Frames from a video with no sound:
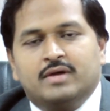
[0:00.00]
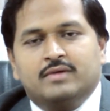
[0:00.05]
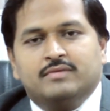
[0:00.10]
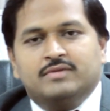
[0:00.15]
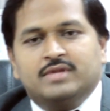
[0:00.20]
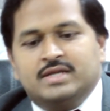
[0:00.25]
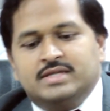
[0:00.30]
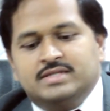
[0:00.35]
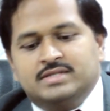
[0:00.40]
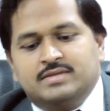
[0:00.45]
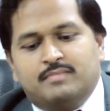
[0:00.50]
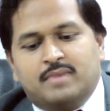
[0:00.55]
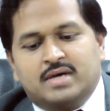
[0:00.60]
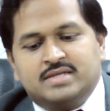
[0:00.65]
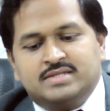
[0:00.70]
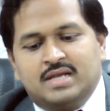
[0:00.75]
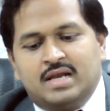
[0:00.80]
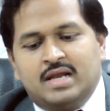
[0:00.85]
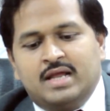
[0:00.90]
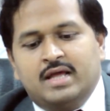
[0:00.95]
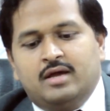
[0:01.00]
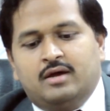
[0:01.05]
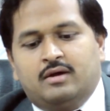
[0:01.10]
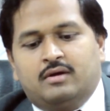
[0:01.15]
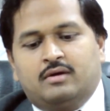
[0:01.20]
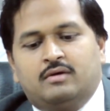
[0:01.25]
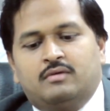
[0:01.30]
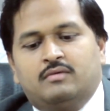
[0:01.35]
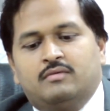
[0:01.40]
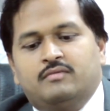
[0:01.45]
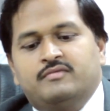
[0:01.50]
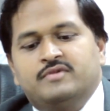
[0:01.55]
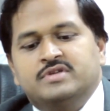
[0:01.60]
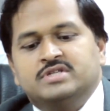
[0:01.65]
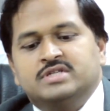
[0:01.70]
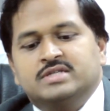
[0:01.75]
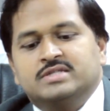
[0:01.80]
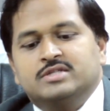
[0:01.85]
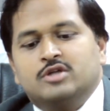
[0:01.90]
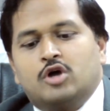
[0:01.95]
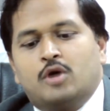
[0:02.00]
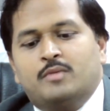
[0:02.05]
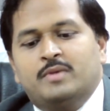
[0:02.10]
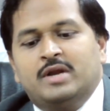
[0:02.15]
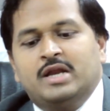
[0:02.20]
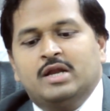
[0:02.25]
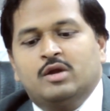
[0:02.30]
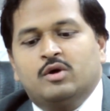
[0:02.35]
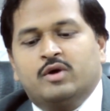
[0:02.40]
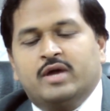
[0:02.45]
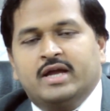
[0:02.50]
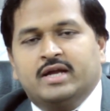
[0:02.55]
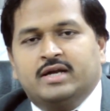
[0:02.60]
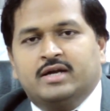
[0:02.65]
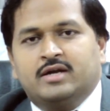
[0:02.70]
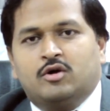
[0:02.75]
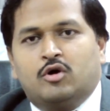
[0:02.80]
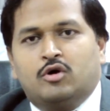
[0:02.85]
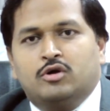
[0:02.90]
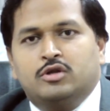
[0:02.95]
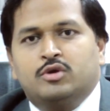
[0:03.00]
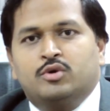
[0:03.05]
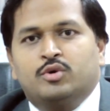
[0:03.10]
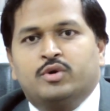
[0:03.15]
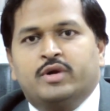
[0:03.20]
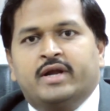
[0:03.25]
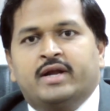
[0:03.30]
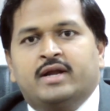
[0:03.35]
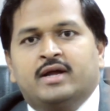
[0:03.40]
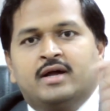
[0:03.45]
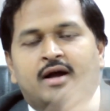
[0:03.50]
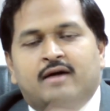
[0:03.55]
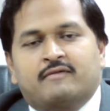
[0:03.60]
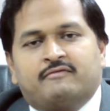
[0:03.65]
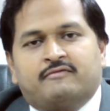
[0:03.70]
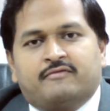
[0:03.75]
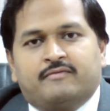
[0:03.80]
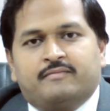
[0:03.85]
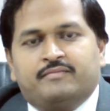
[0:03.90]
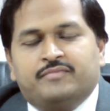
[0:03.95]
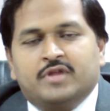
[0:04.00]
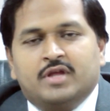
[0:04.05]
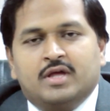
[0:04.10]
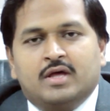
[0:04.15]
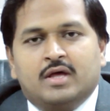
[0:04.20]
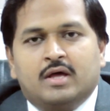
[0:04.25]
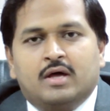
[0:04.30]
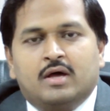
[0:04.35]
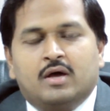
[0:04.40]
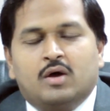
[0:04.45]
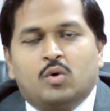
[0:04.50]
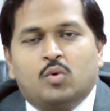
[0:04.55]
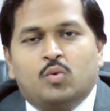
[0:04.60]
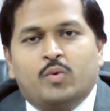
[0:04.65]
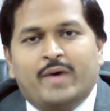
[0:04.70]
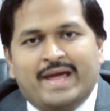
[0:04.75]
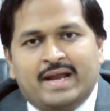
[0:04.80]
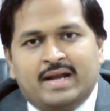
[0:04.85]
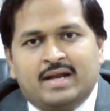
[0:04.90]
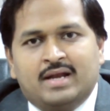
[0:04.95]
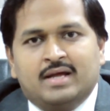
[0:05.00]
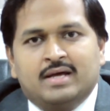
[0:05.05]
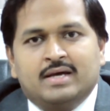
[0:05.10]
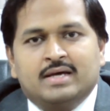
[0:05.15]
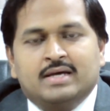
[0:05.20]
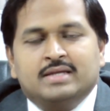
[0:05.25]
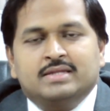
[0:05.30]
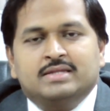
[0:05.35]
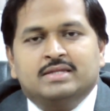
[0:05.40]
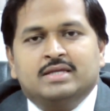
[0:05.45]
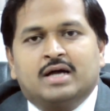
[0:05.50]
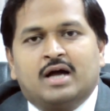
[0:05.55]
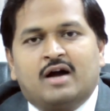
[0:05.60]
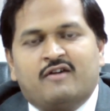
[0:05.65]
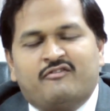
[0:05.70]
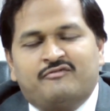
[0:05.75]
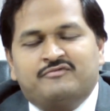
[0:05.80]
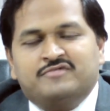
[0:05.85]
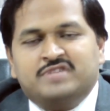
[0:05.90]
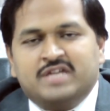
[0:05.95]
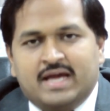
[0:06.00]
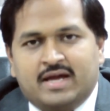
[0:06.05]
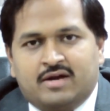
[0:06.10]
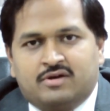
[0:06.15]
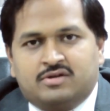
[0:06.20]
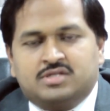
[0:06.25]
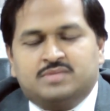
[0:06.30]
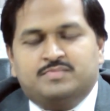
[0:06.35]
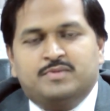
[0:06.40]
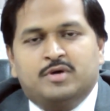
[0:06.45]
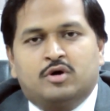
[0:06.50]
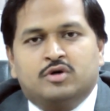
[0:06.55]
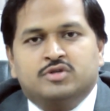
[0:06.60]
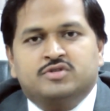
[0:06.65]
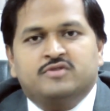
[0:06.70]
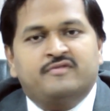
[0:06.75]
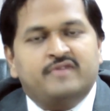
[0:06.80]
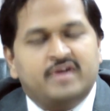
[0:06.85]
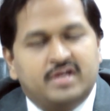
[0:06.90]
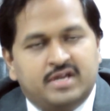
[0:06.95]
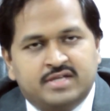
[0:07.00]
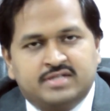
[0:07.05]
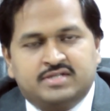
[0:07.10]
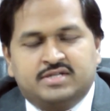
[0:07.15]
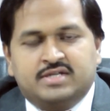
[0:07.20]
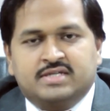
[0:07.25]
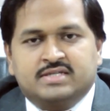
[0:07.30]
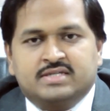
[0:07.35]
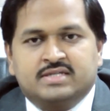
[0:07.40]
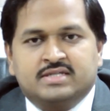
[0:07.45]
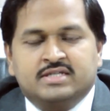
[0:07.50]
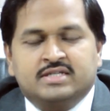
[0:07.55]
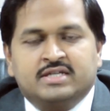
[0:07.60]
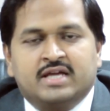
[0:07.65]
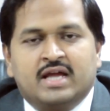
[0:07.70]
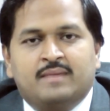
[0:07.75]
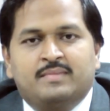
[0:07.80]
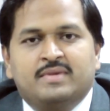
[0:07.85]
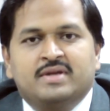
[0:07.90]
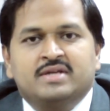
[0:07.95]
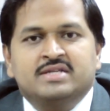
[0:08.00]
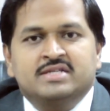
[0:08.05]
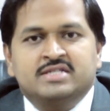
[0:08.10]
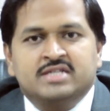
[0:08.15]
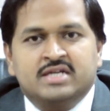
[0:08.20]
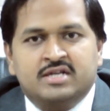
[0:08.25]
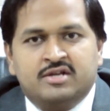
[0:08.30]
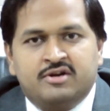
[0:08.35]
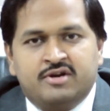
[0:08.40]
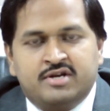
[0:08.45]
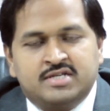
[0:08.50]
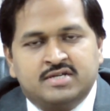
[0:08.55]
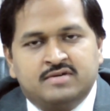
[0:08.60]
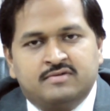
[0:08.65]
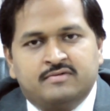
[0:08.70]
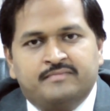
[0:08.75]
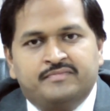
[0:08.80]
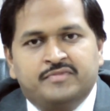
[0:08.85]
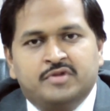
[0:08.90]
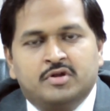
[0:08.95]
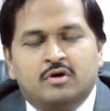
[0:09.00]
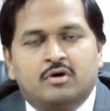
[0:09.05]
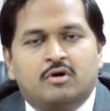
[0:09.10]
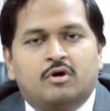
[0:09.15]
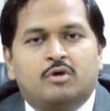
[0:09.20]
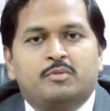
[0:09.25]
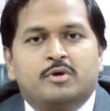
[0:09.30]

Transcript: there is a muscle here which is normally located, called the rotator cuff. When the cuff tears because of various reasons, it can be degenerative or